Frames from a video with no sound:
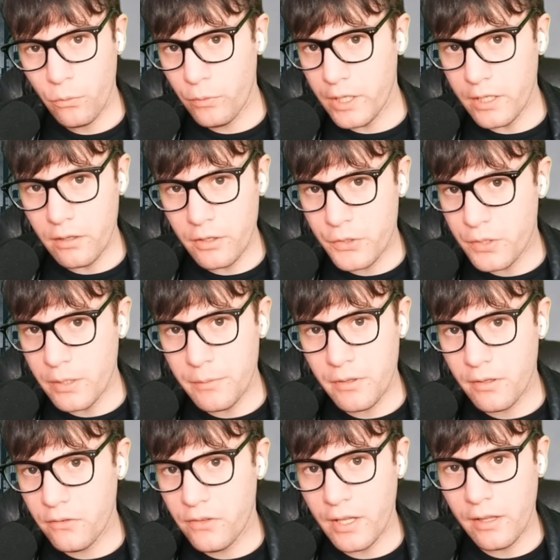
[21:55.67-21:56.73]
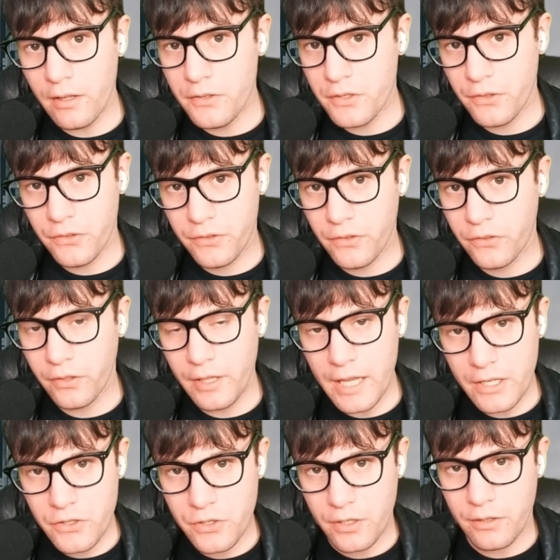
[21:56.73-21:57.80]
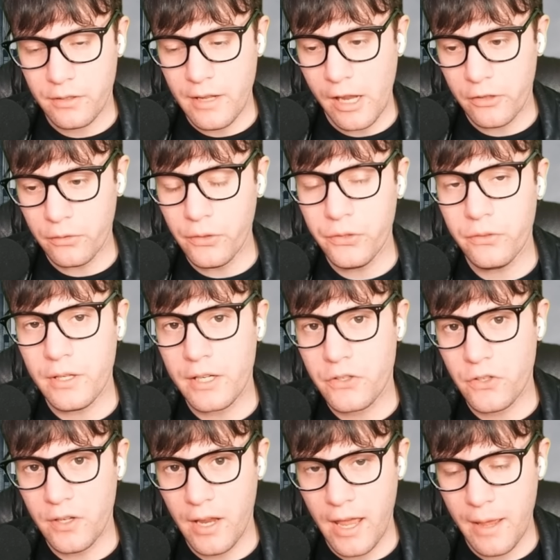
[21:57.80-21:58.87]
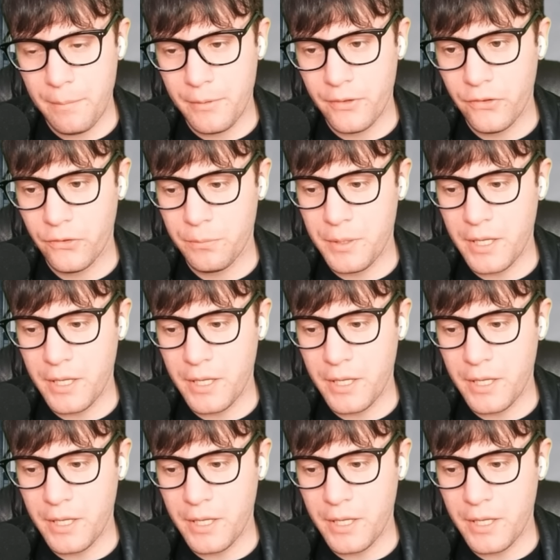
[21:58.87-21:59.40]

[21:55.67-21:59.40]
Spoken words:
We don't attribute intelligence to selection. Natural selection happens